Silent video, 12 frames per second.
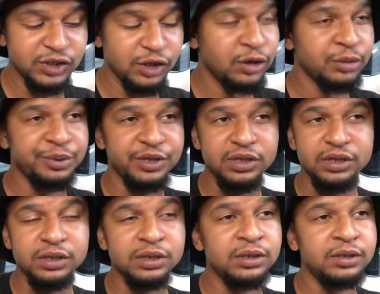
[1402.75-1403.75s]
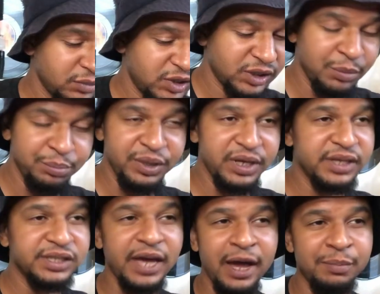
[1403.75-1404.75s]
going pretty good. Some BS
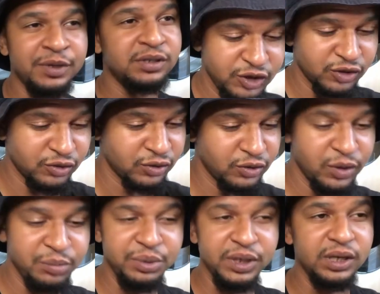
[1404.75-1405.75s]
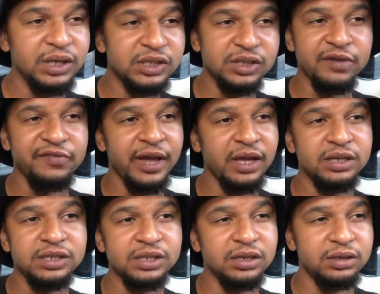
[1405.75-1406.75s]
happens. Drew and Big E start fighting
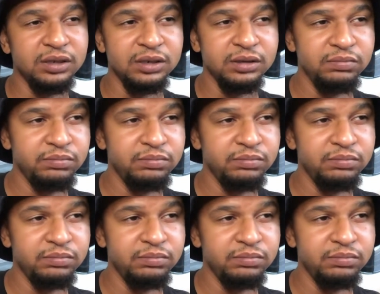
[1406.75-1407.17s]
each other.